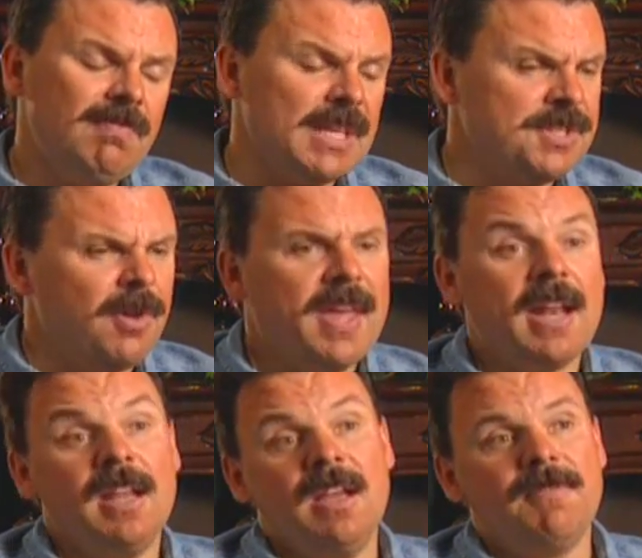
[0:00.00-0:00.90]
So
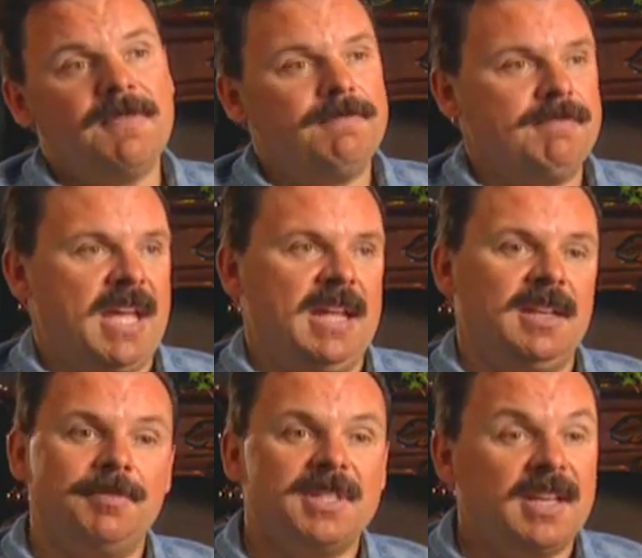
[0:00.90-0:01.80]
that if a
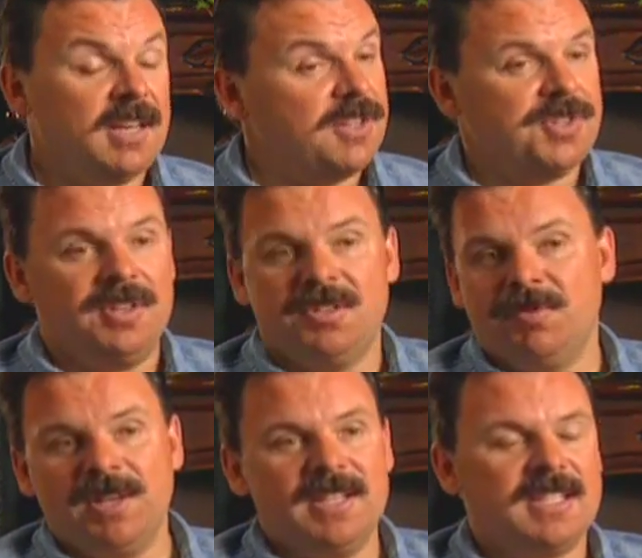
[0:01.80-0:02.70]
limited edition
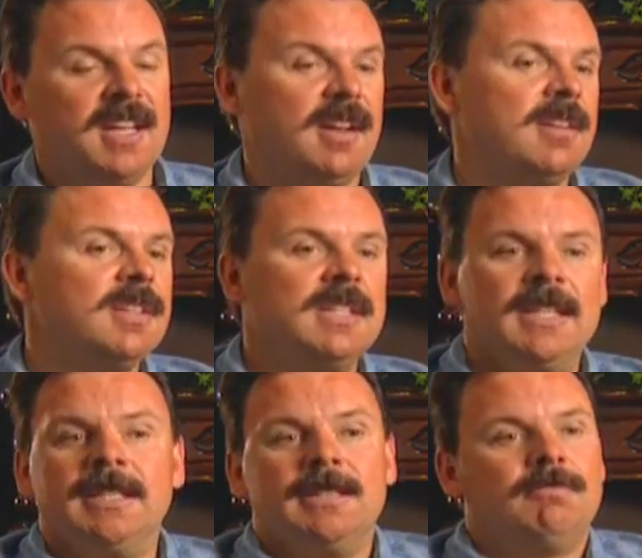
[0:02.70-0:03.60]
is released at a
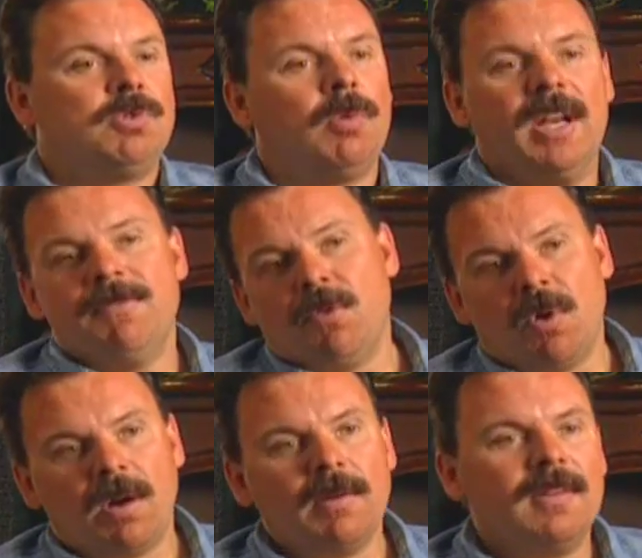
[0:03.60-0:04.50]

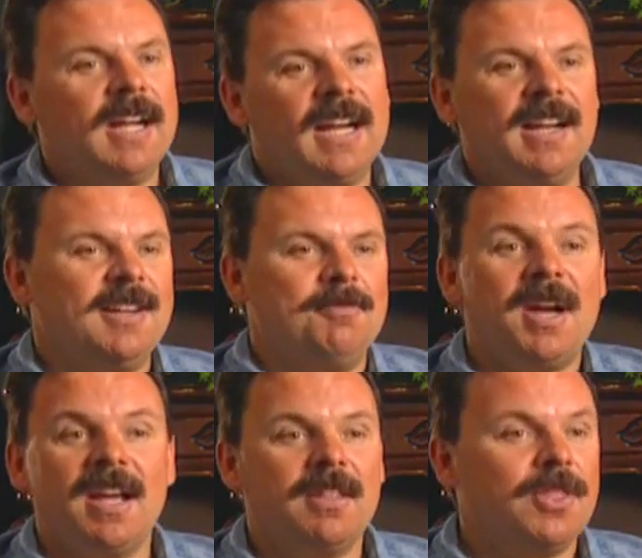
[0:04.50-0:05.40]
24
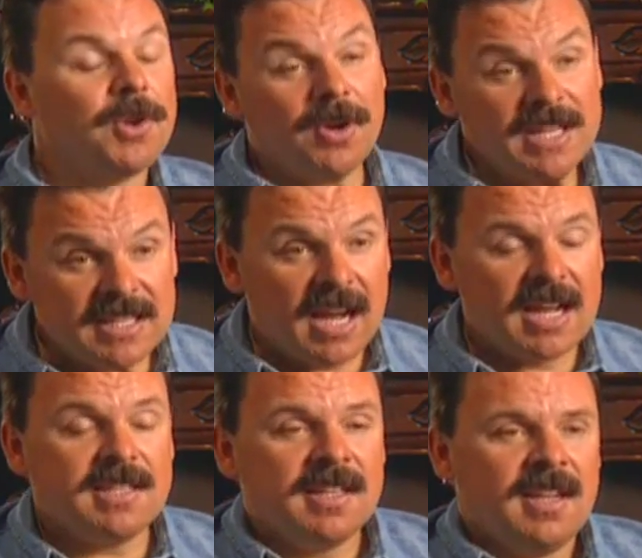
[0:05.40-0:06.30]
by 30
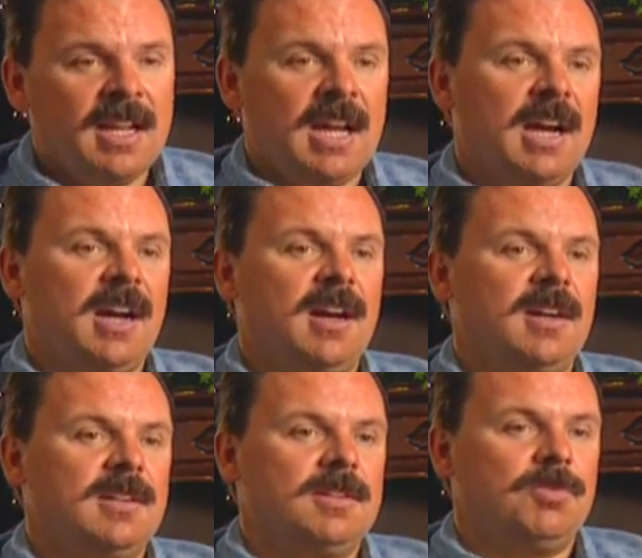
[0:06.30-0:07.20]
size,
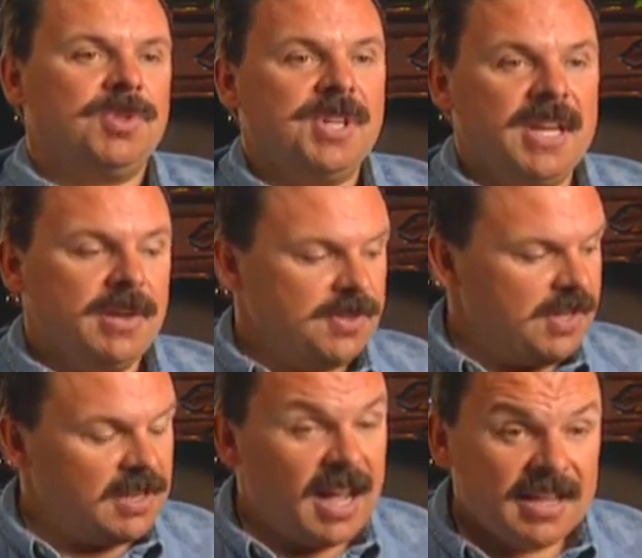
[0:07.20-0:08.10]
well, gee, here's
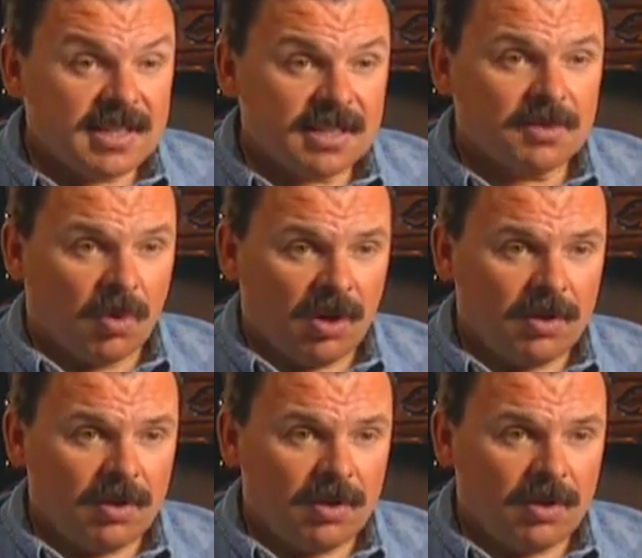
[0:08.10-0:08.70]
the Classics work,